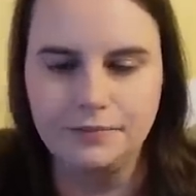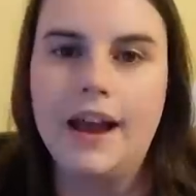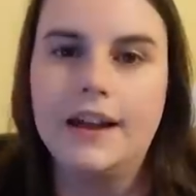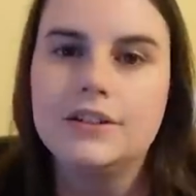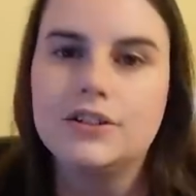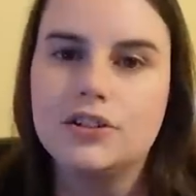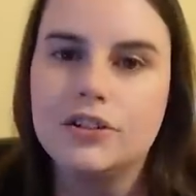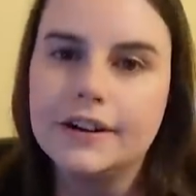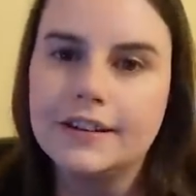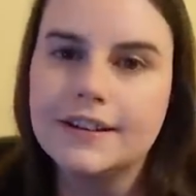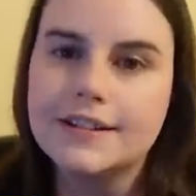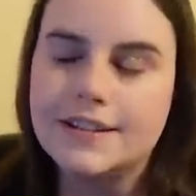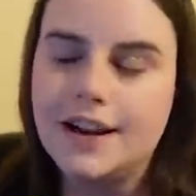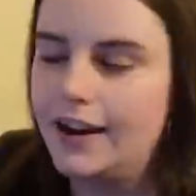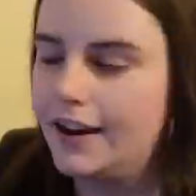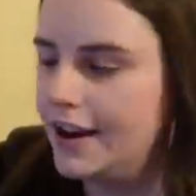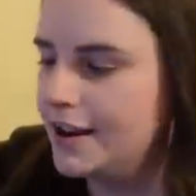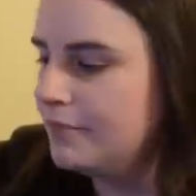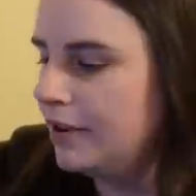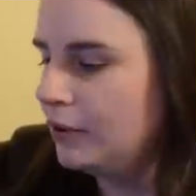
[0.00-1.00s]
And during this
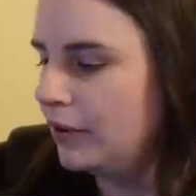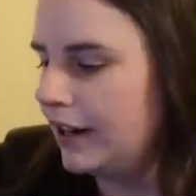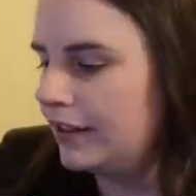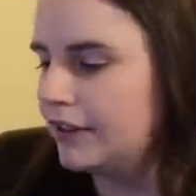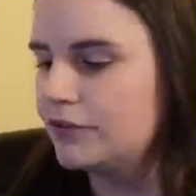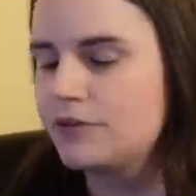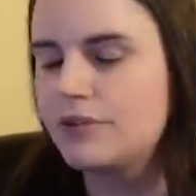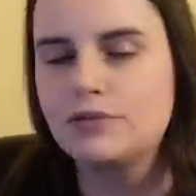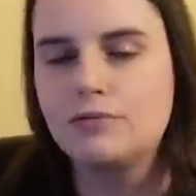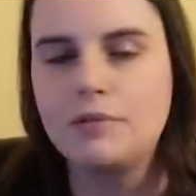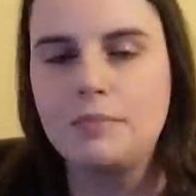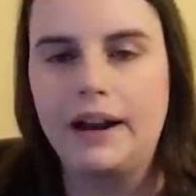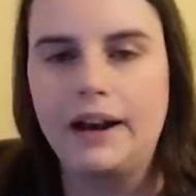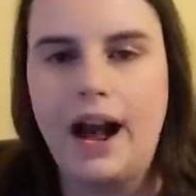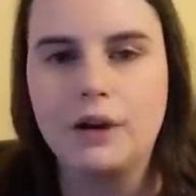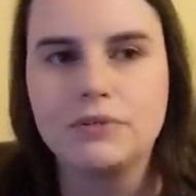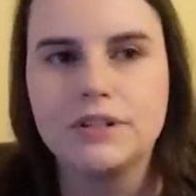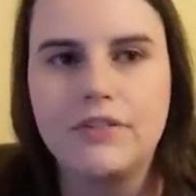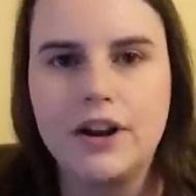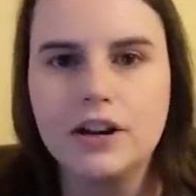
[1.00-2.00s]
time, when I lived with this roommate, I
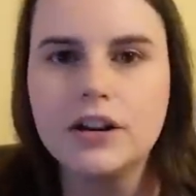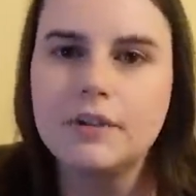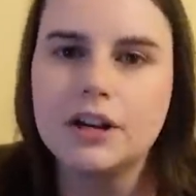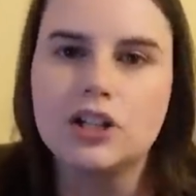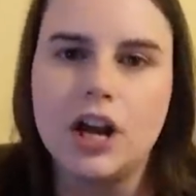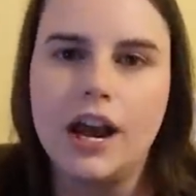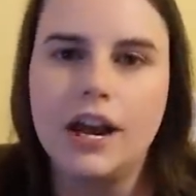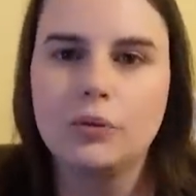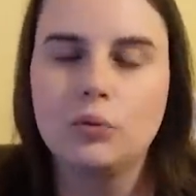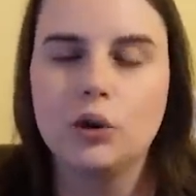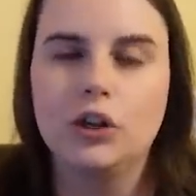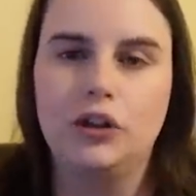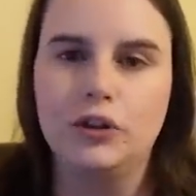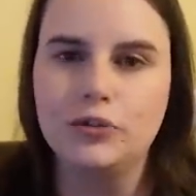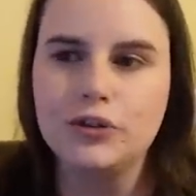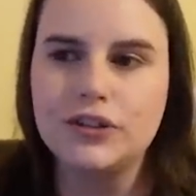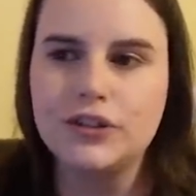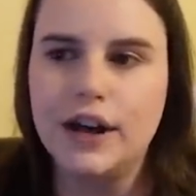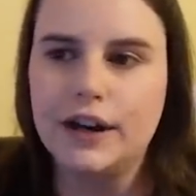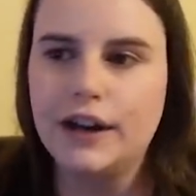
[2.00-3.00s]
was very much a
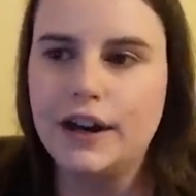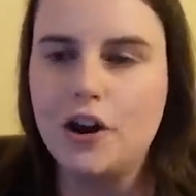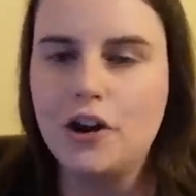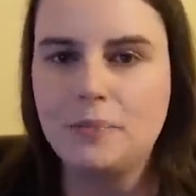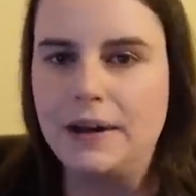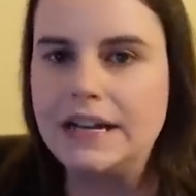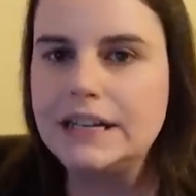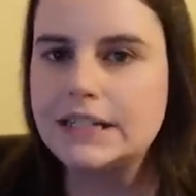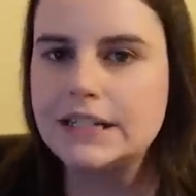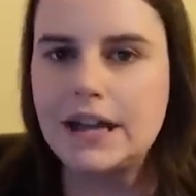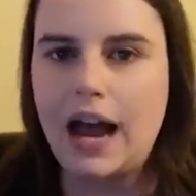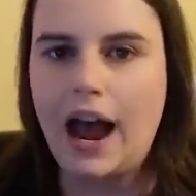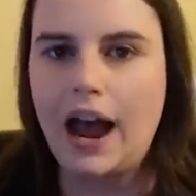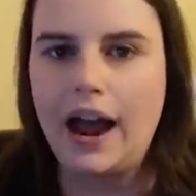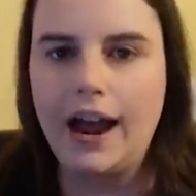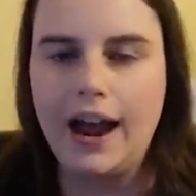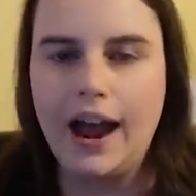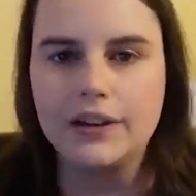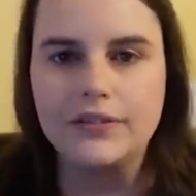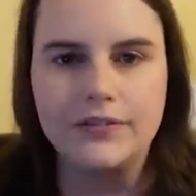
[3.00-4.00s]
recluse and a hermit. I
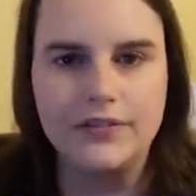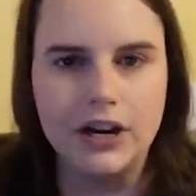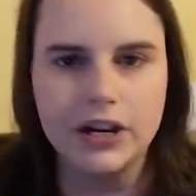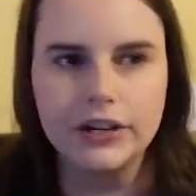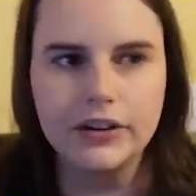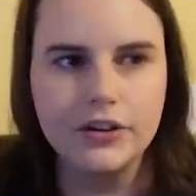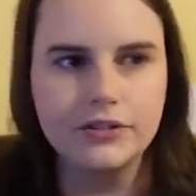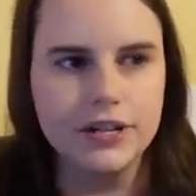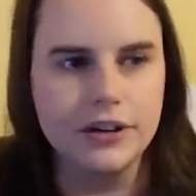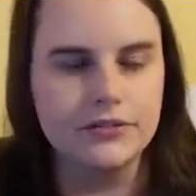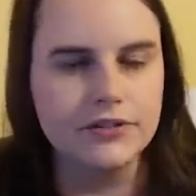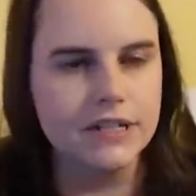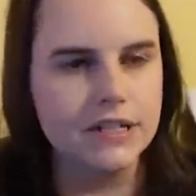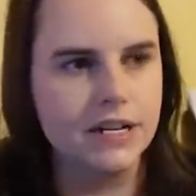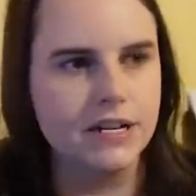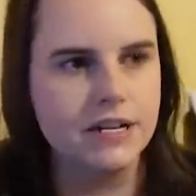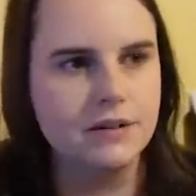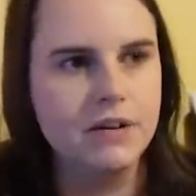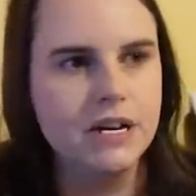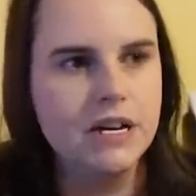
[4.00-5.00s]
had very low
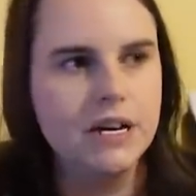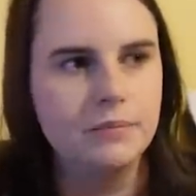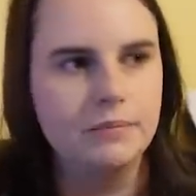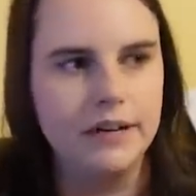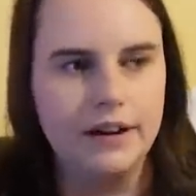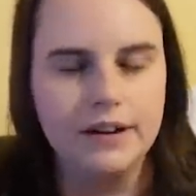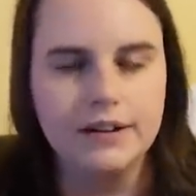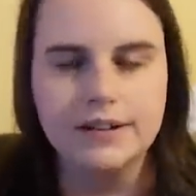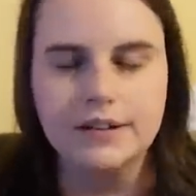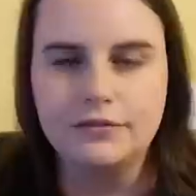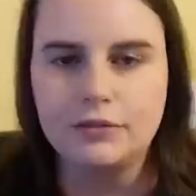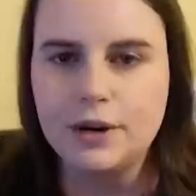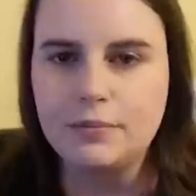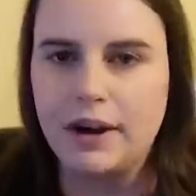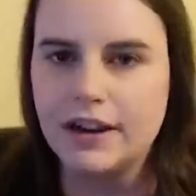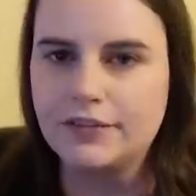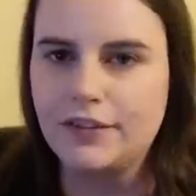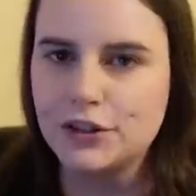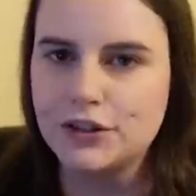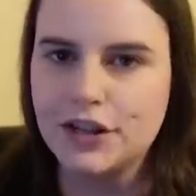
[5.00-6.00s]
self-esteem because of what
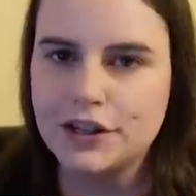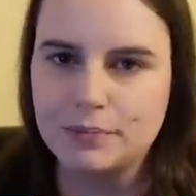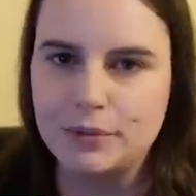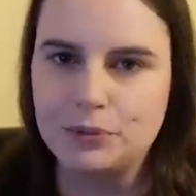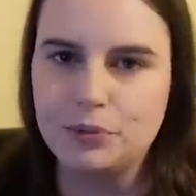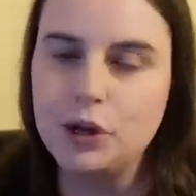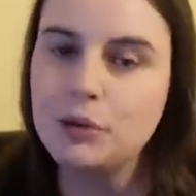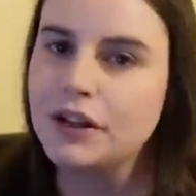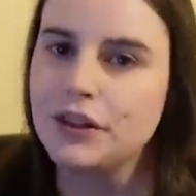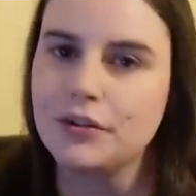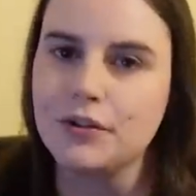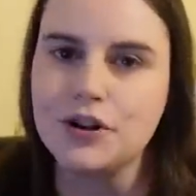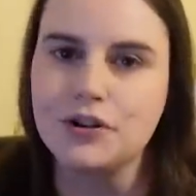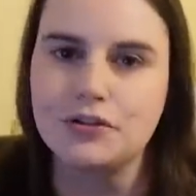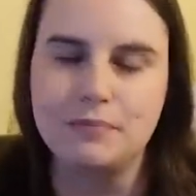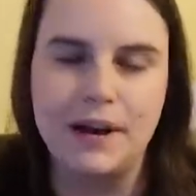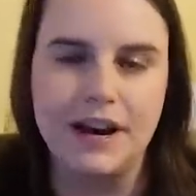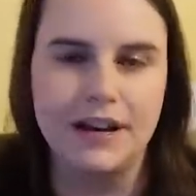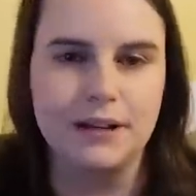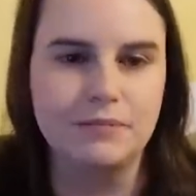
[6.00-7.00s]
my first husband put me through,
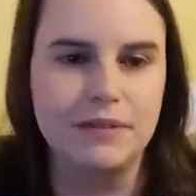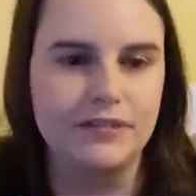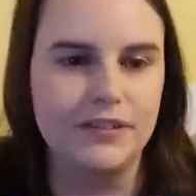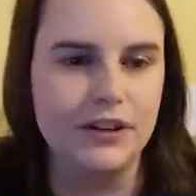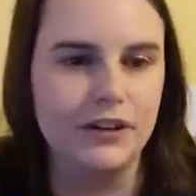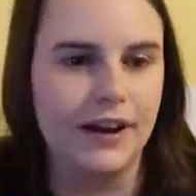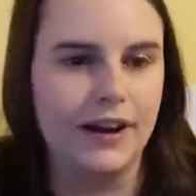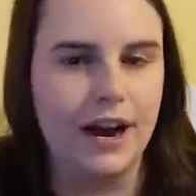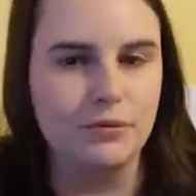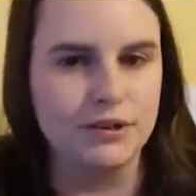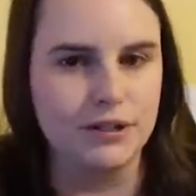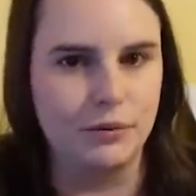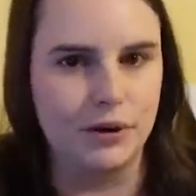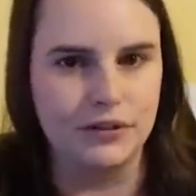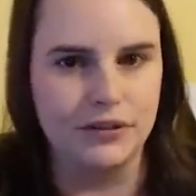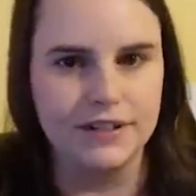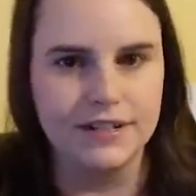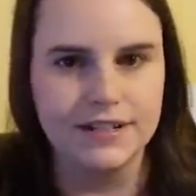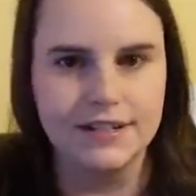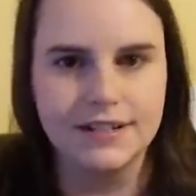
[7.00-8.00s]
making me feel like I was a
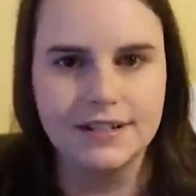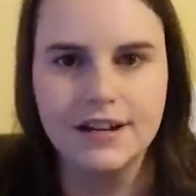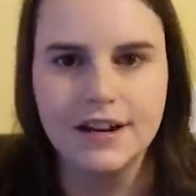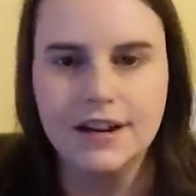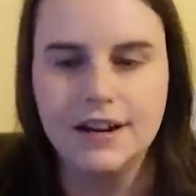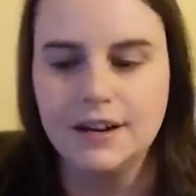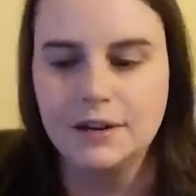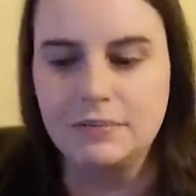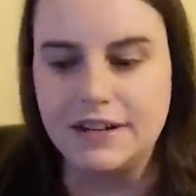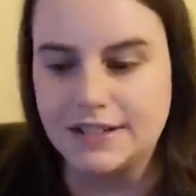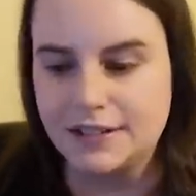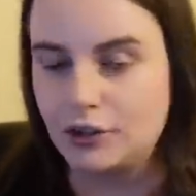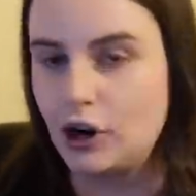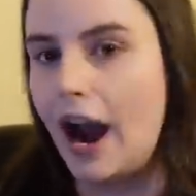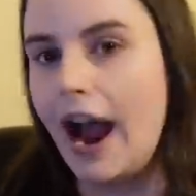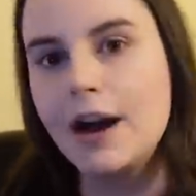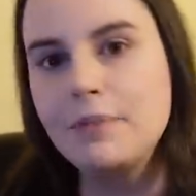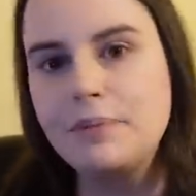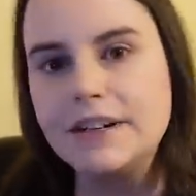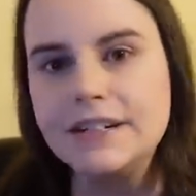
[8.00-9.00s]
worthless piece of
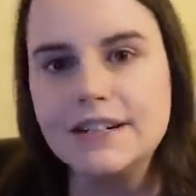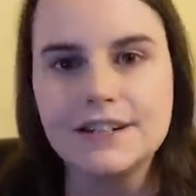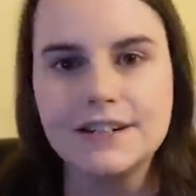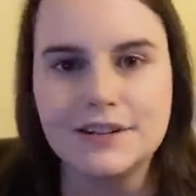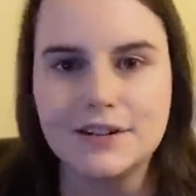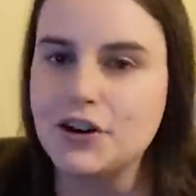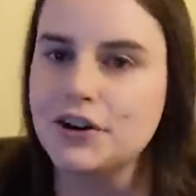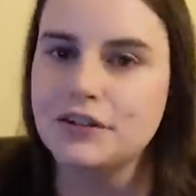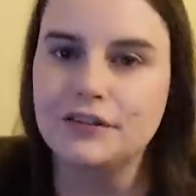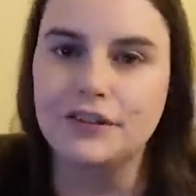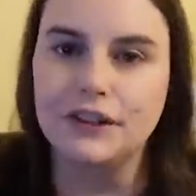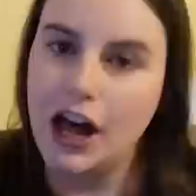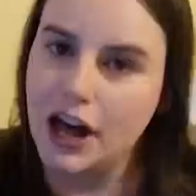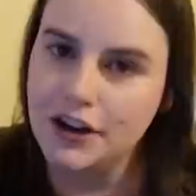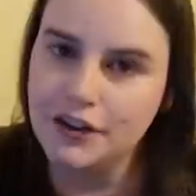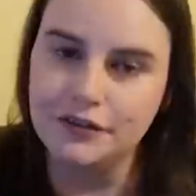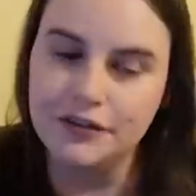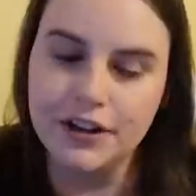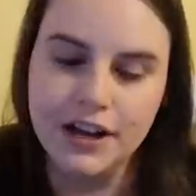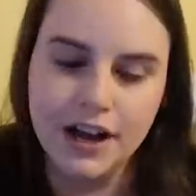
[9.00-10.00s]
crap and didn't deserve
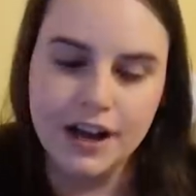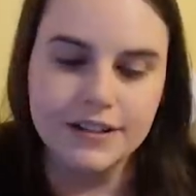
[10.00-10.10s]
love.